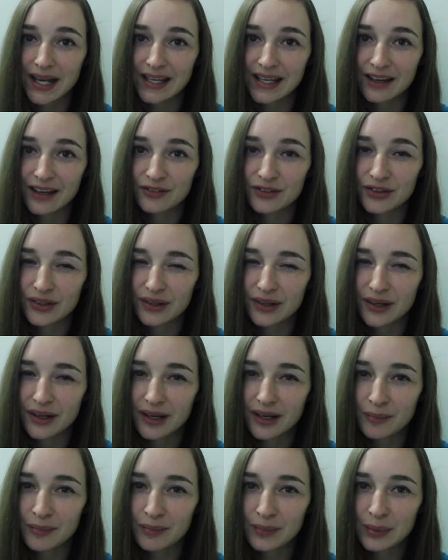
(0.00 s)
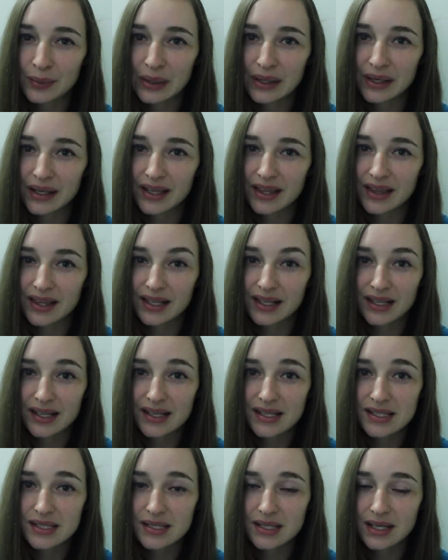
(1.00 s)
I have to look up the
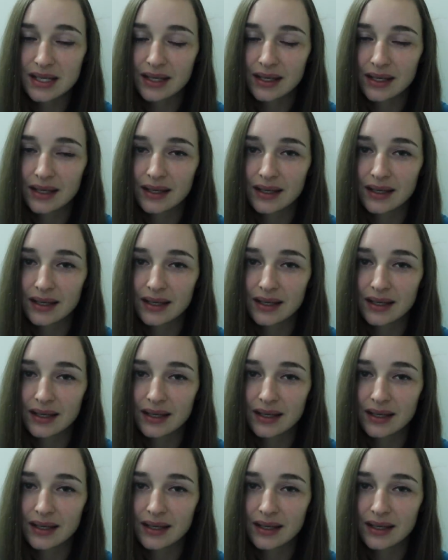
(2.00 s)
list,